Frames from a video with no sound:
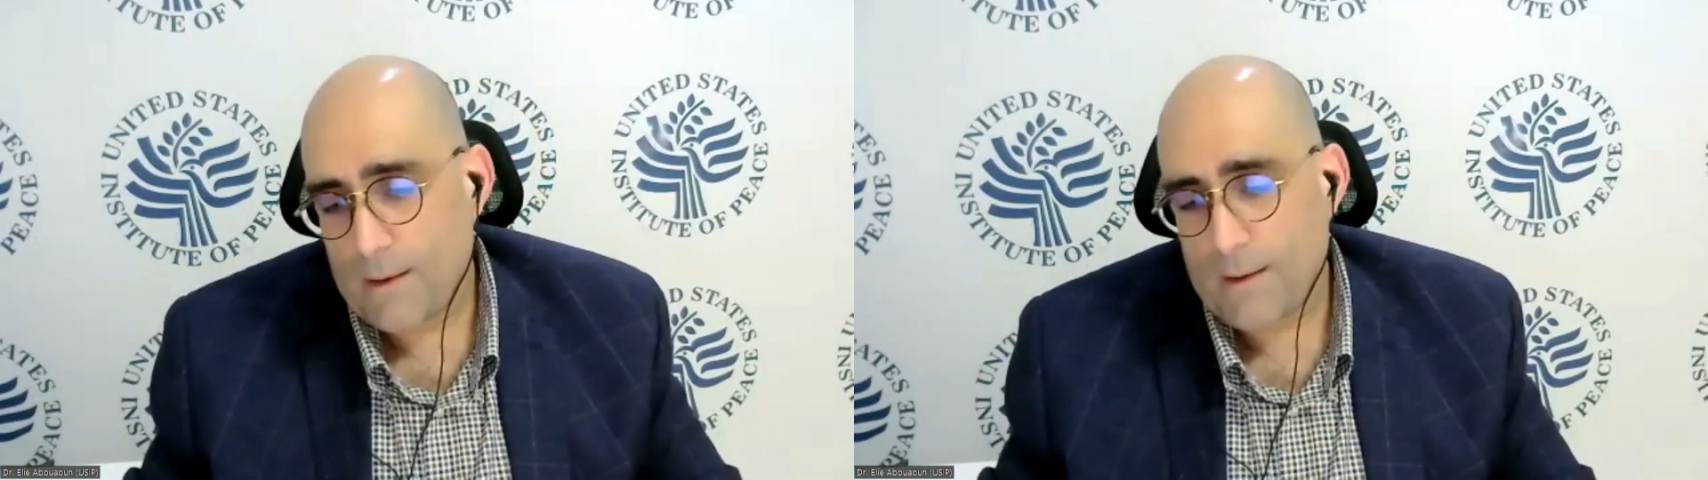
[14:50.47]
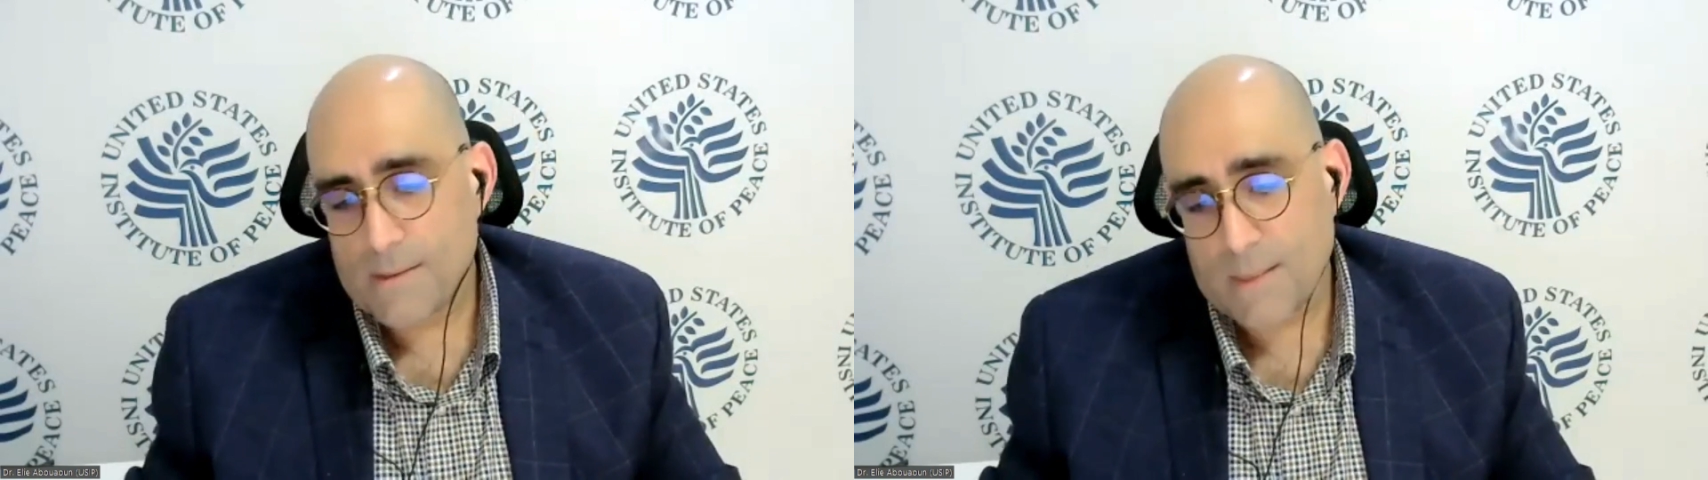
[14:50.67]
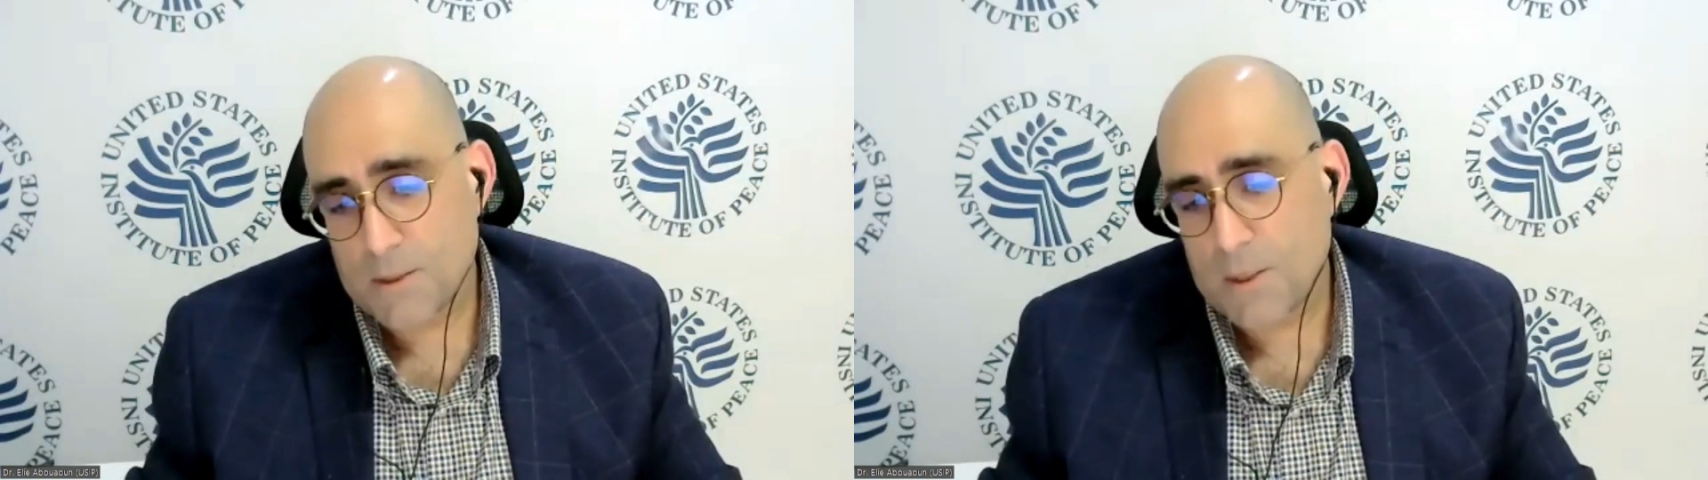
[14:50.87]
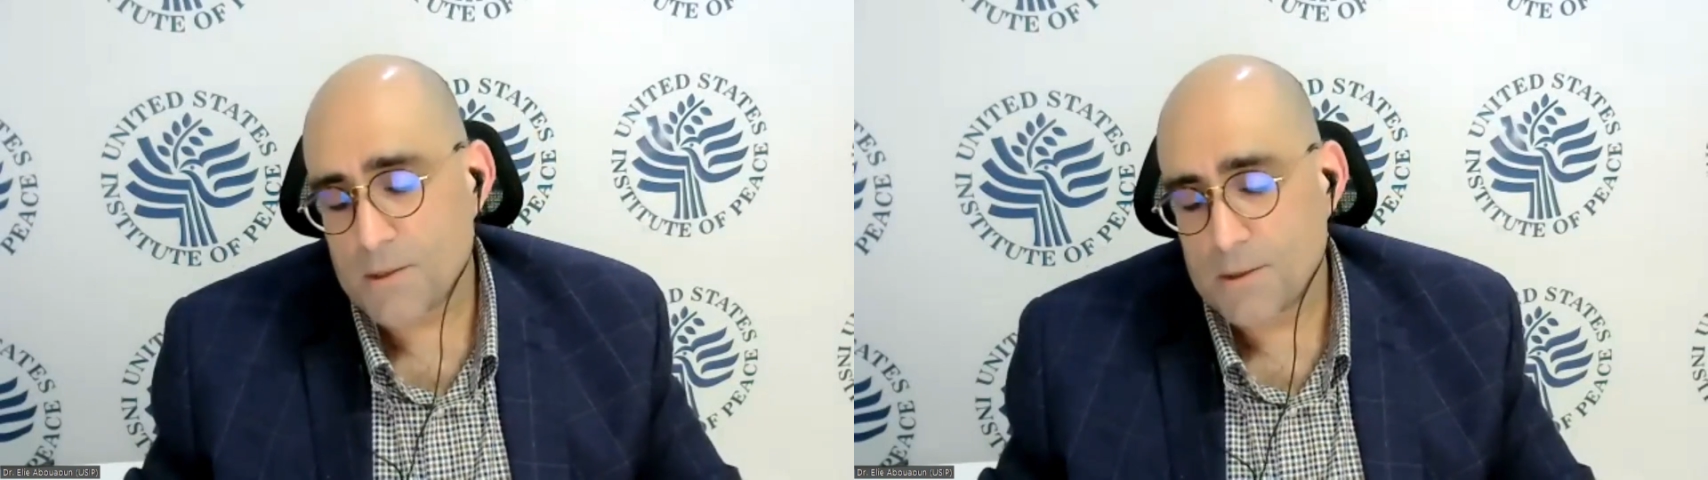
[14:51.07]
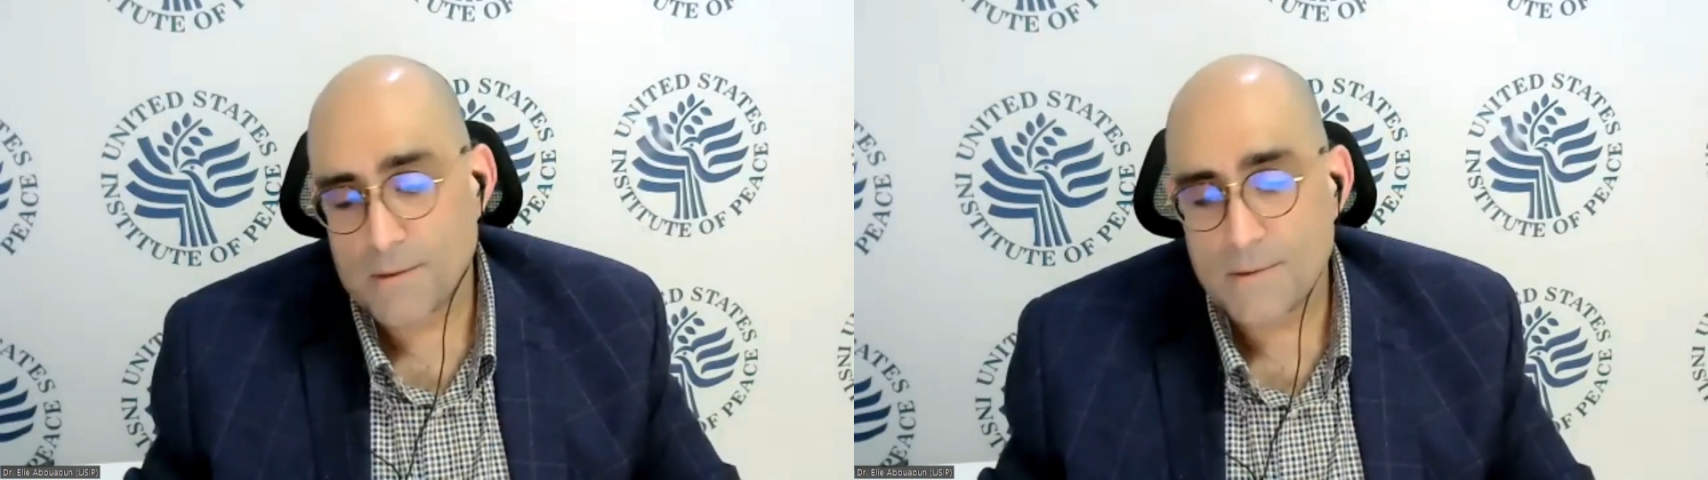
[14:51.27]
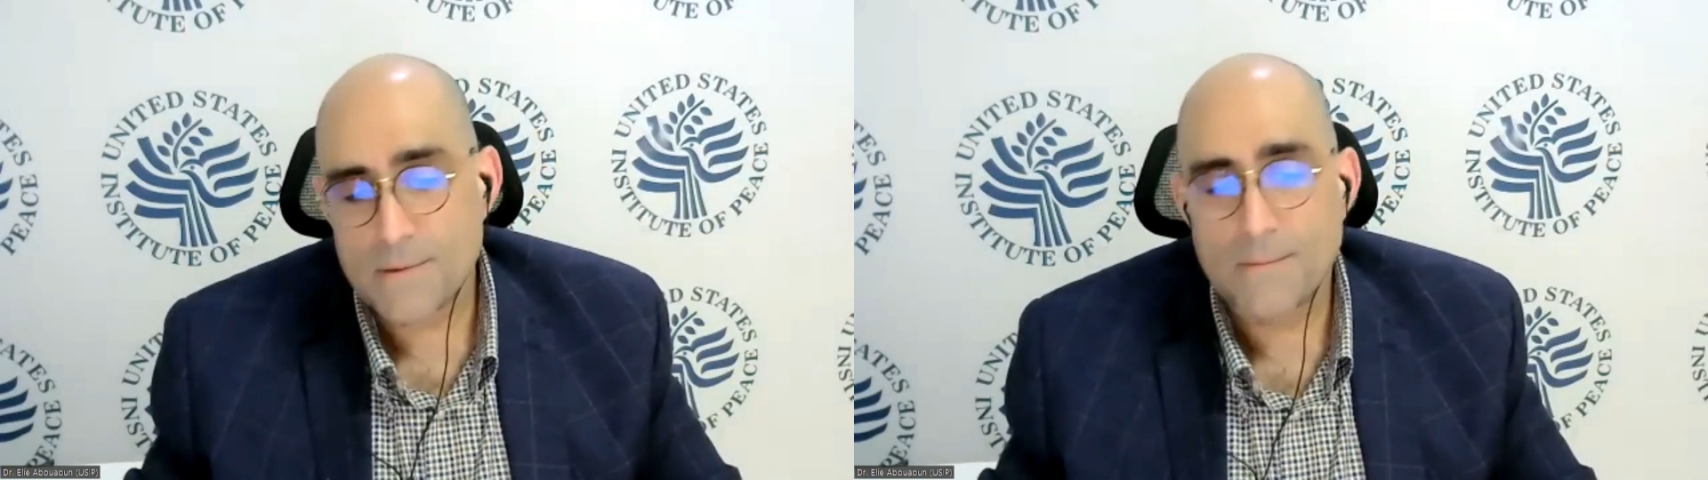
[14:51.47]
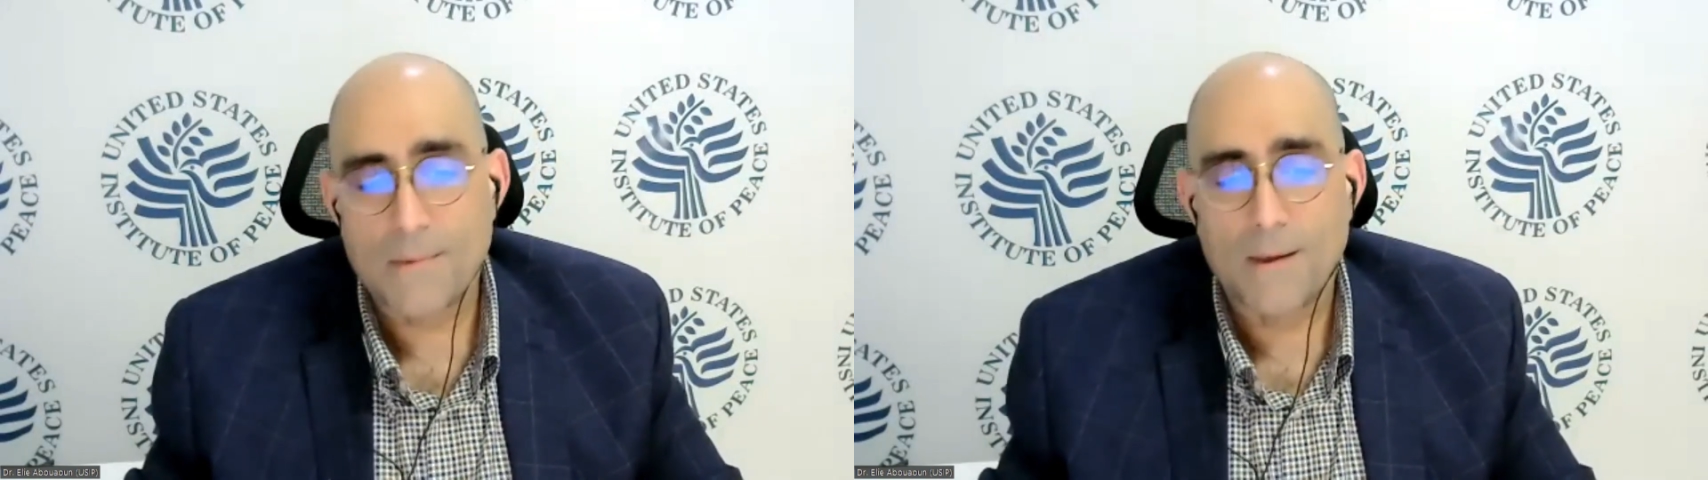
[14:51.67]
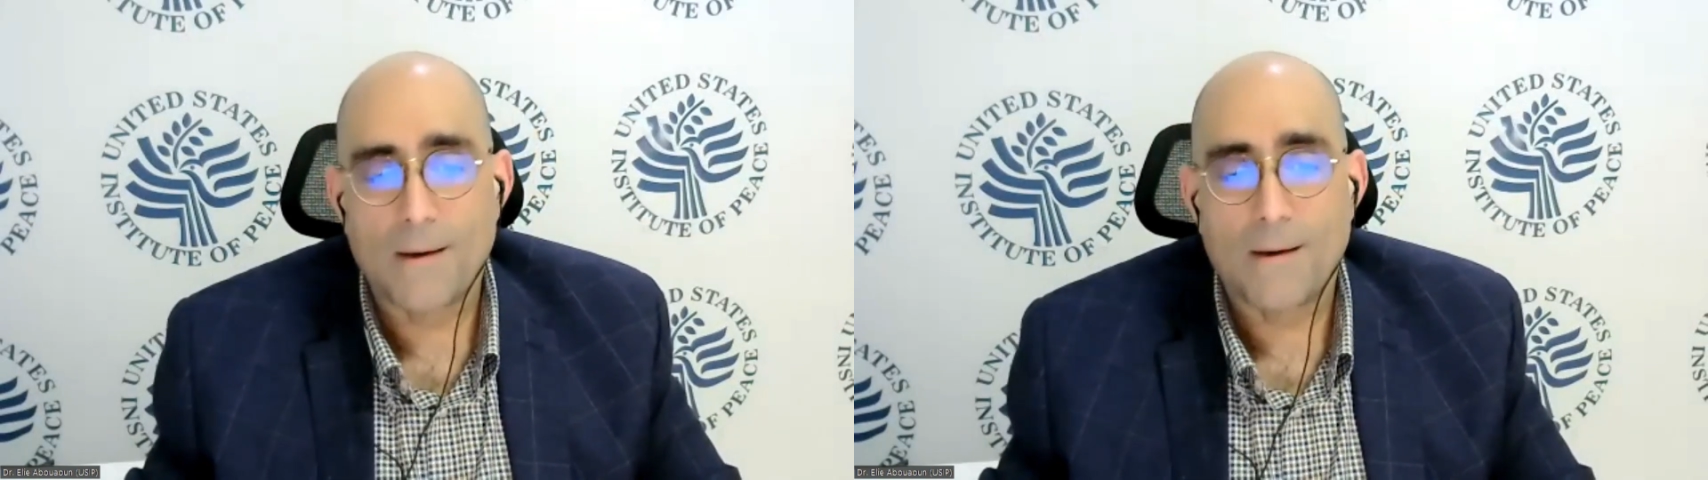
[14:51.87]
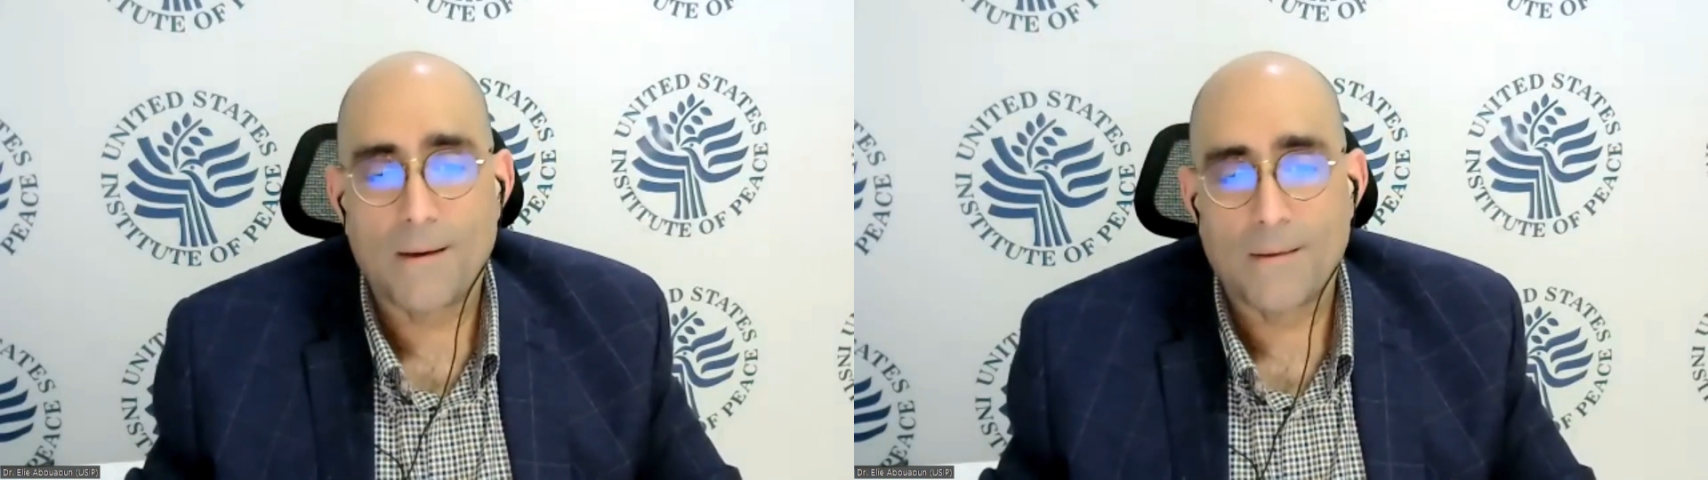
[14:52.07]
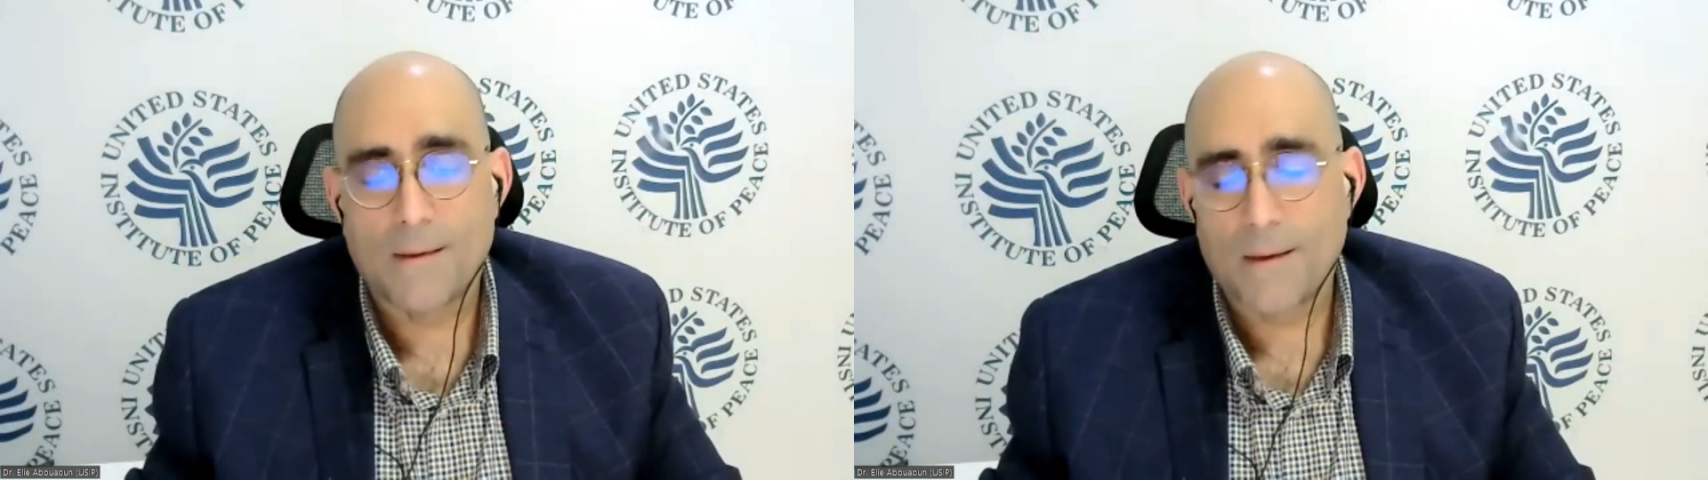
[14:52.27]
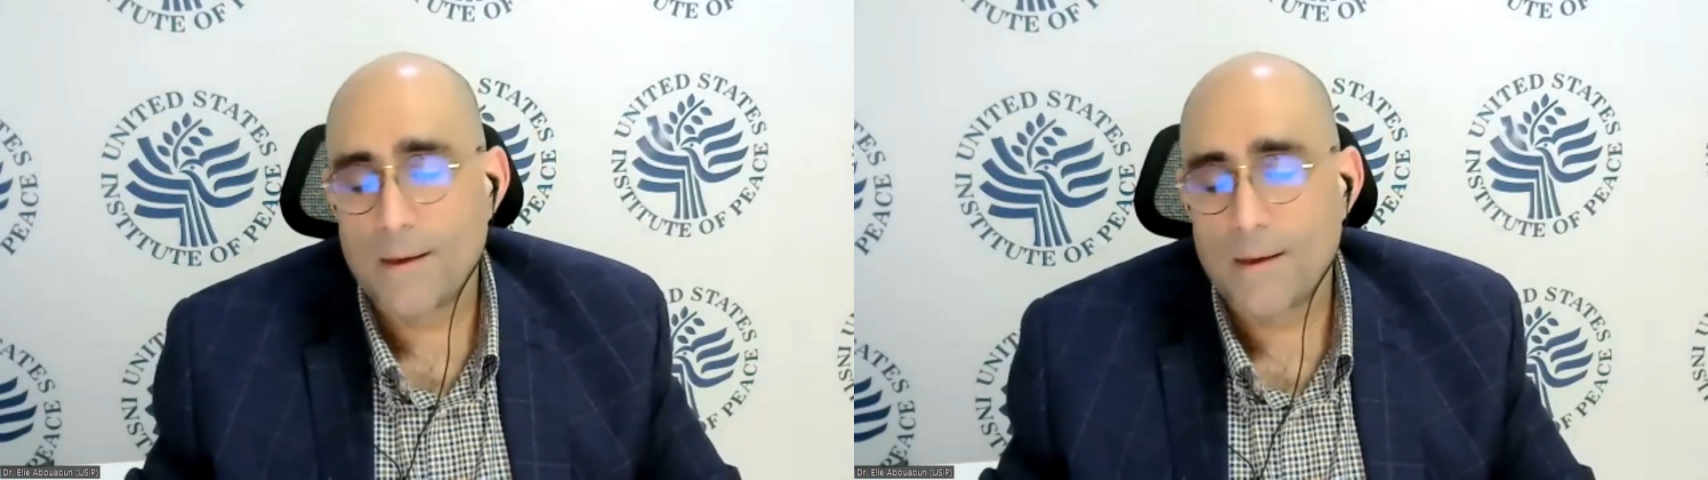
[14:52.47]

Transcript: suggestions that